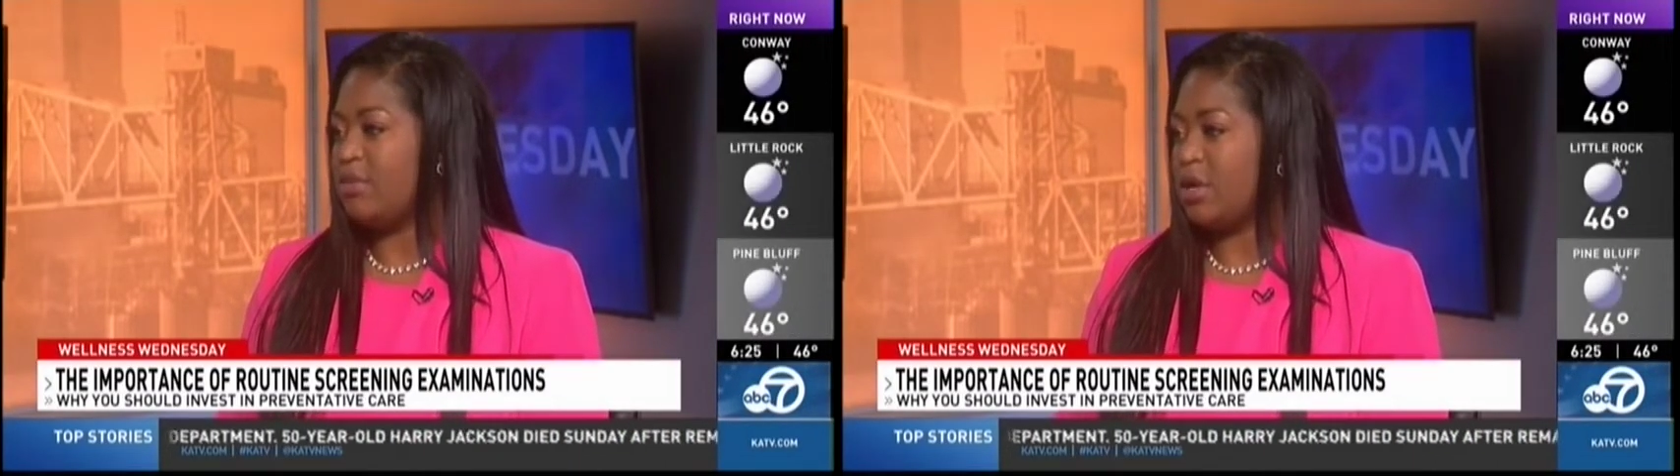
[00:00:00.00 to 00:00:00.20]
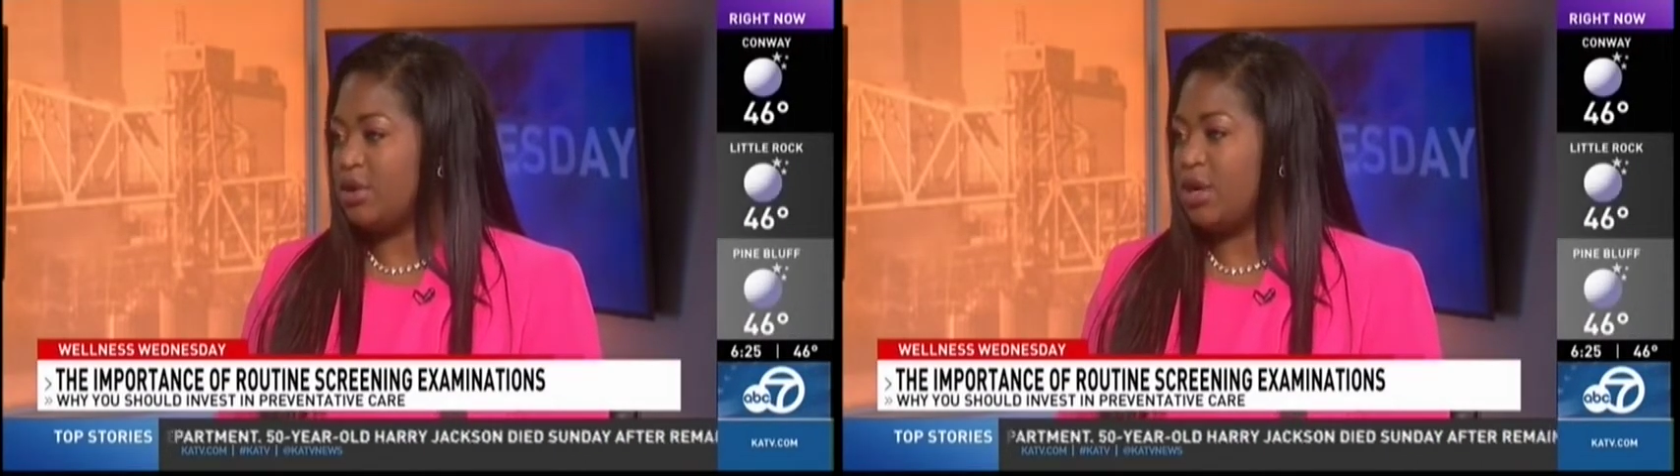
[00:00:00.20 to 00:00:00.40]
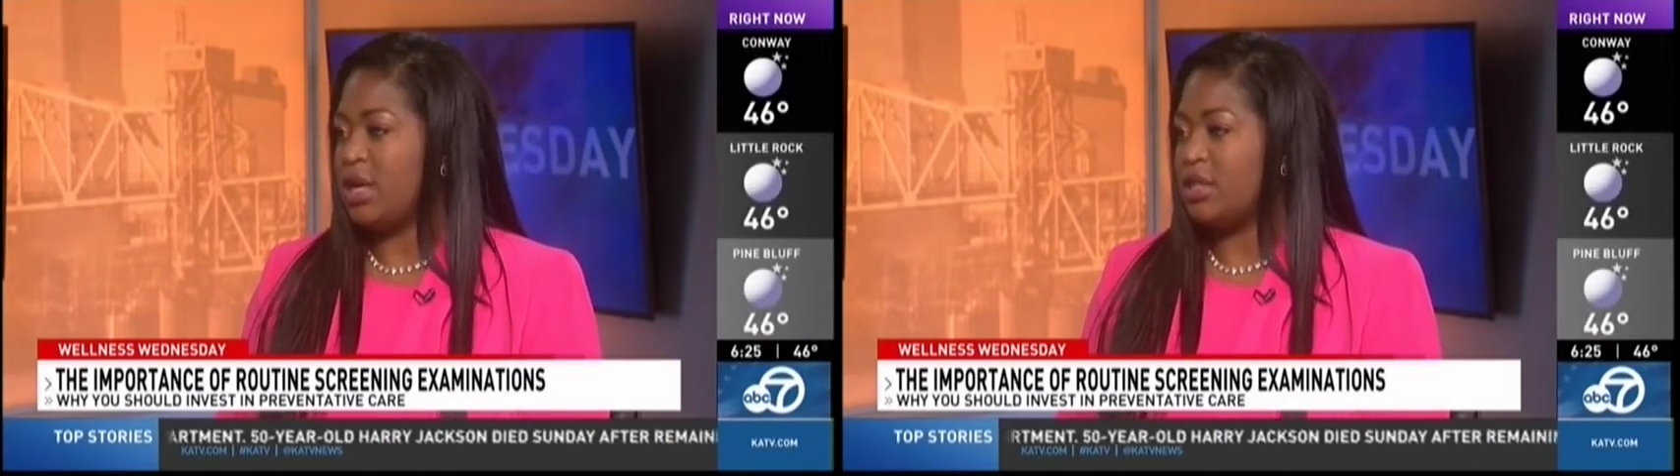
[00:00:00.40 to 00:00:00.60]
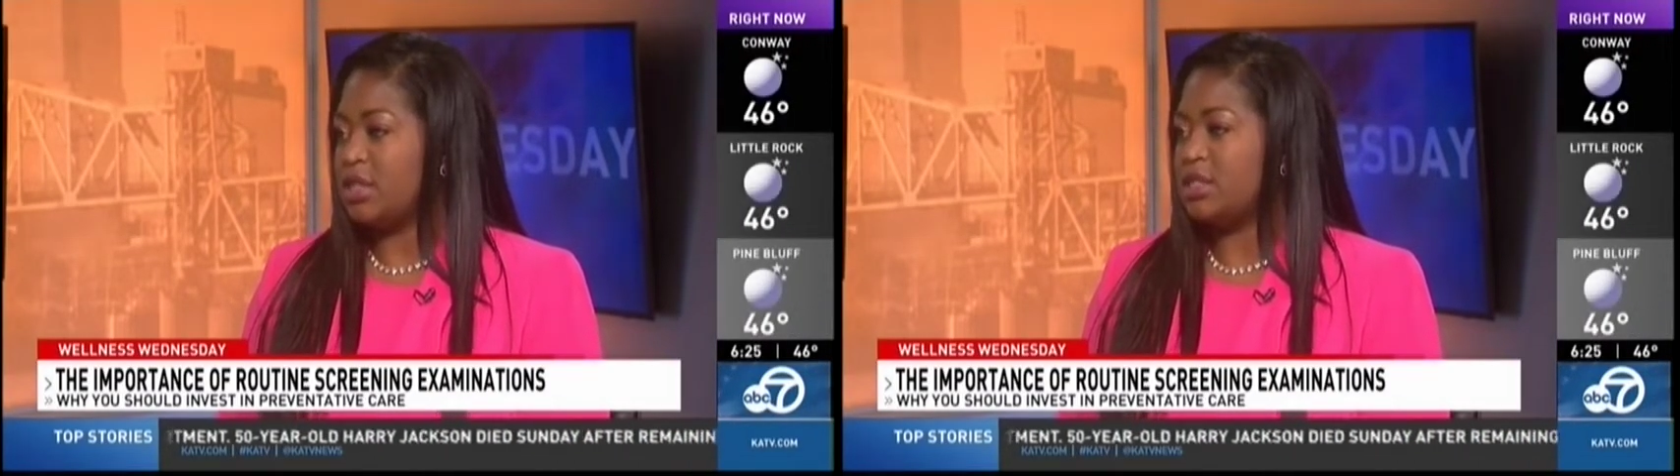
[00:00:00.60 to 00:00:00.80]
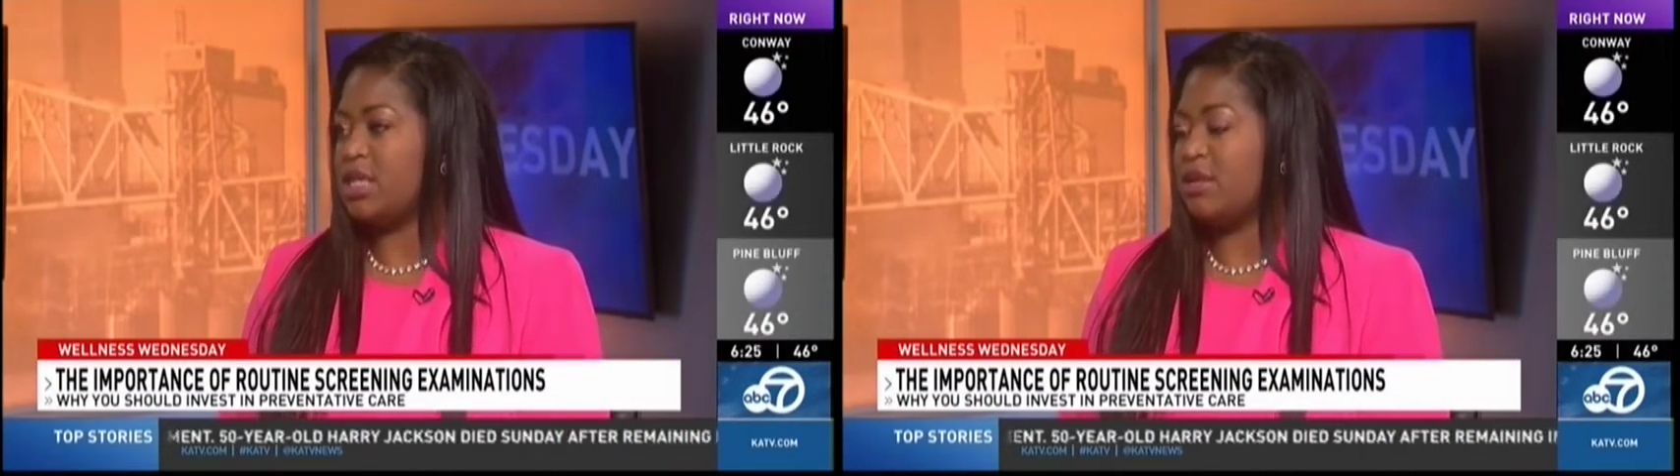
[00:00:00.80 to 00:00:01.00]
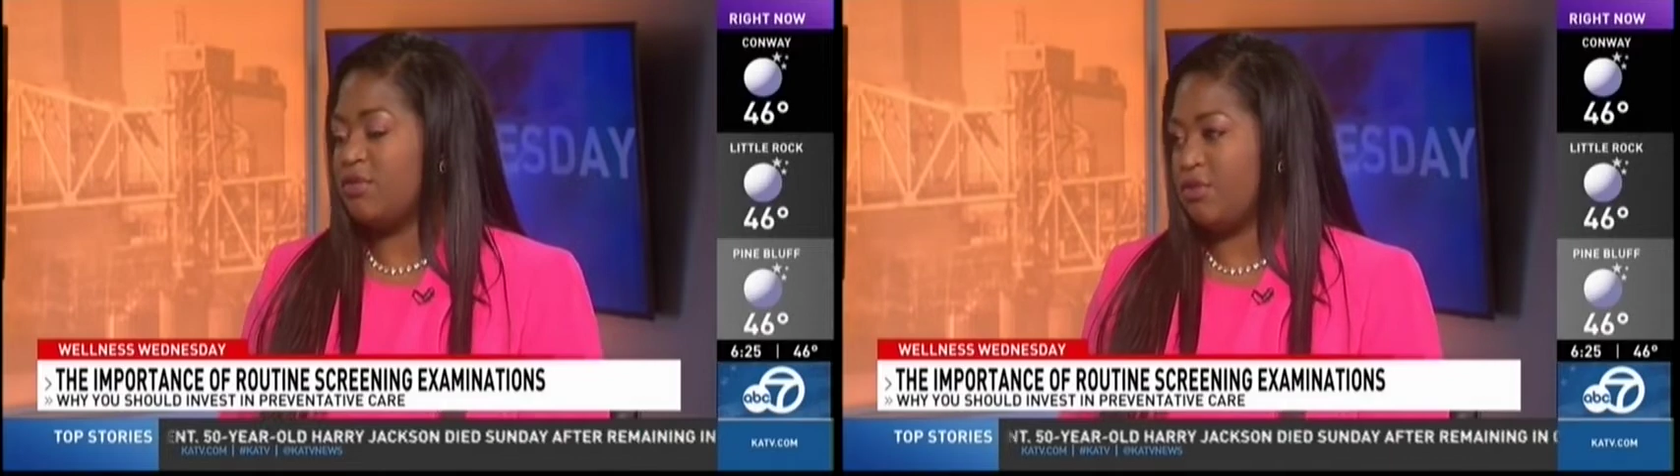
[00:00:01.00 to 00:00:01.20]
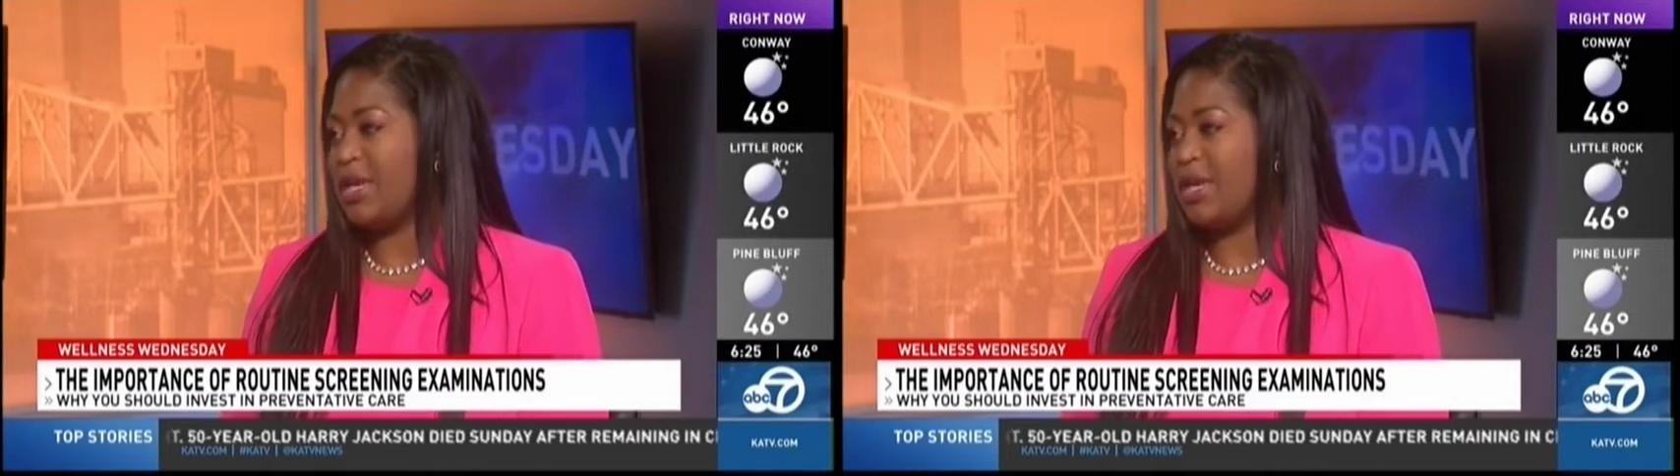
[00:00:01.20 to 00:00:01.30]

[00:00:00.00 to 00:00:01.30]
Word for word: about our health instead of